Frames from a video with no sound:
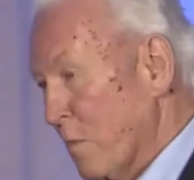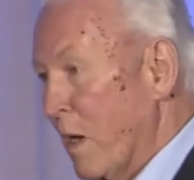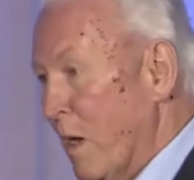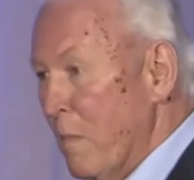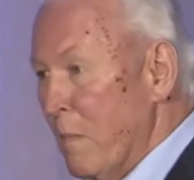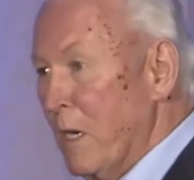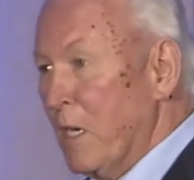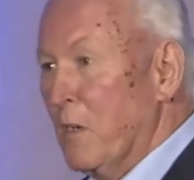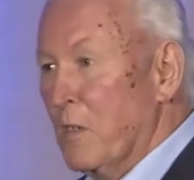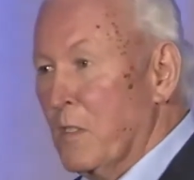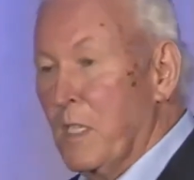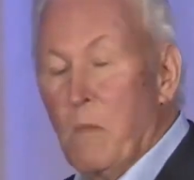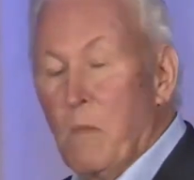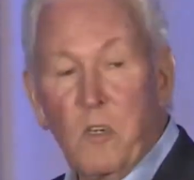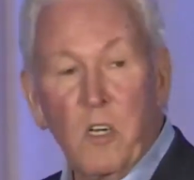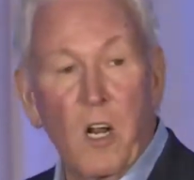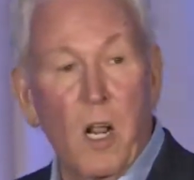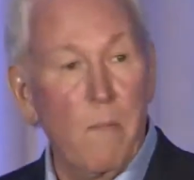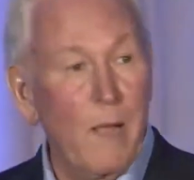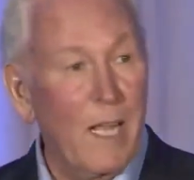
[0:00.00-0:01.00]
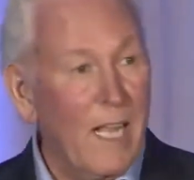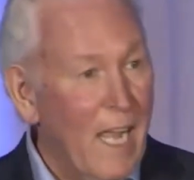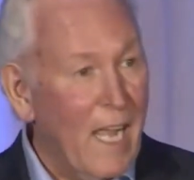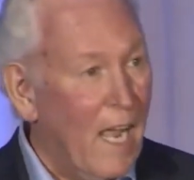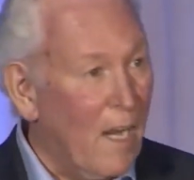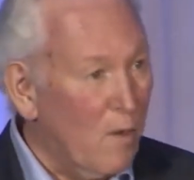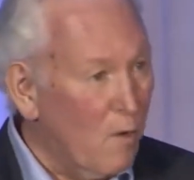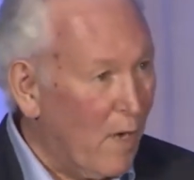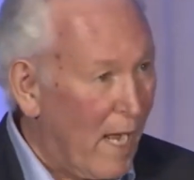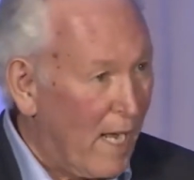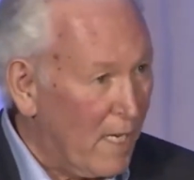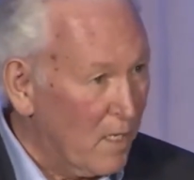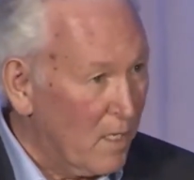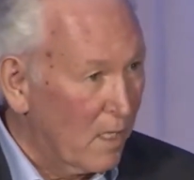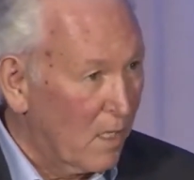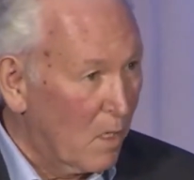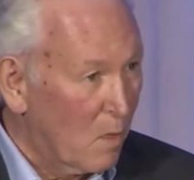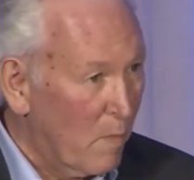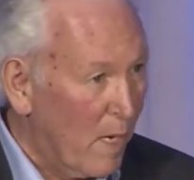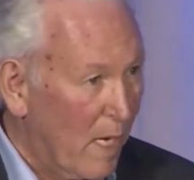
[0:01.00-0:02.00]
I'm going to do is I'm going to talk about contracts a
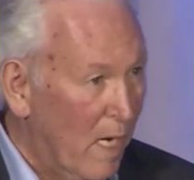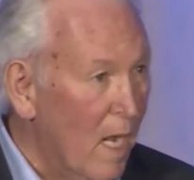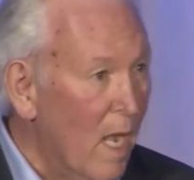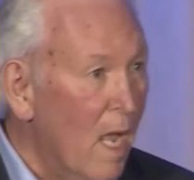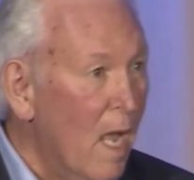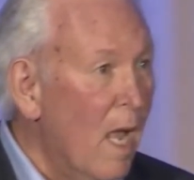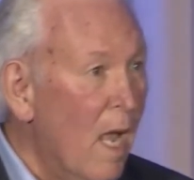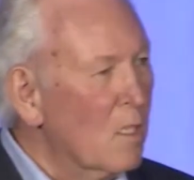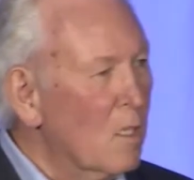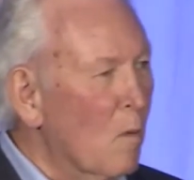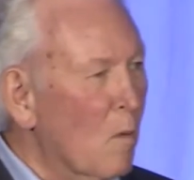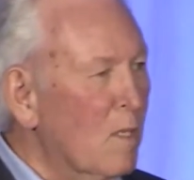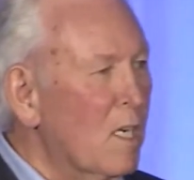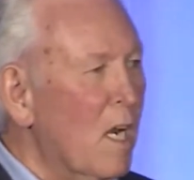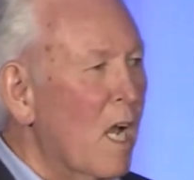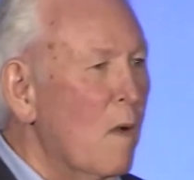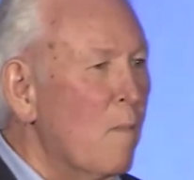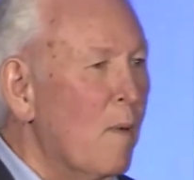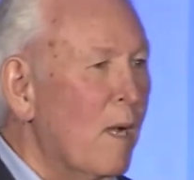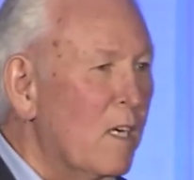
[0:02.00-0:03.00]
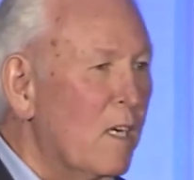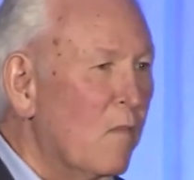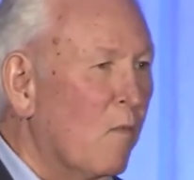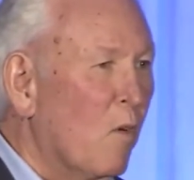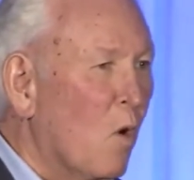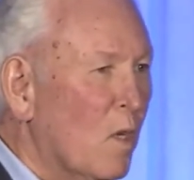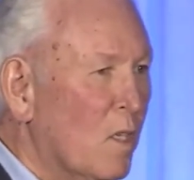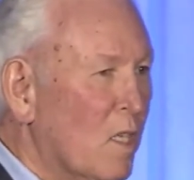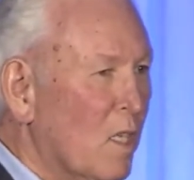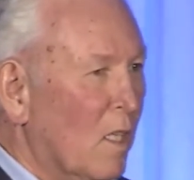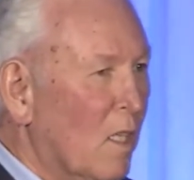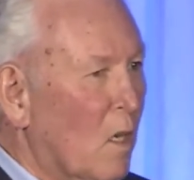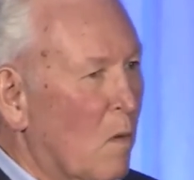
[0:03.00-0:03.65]
little bit. So we'll talk about divorce a little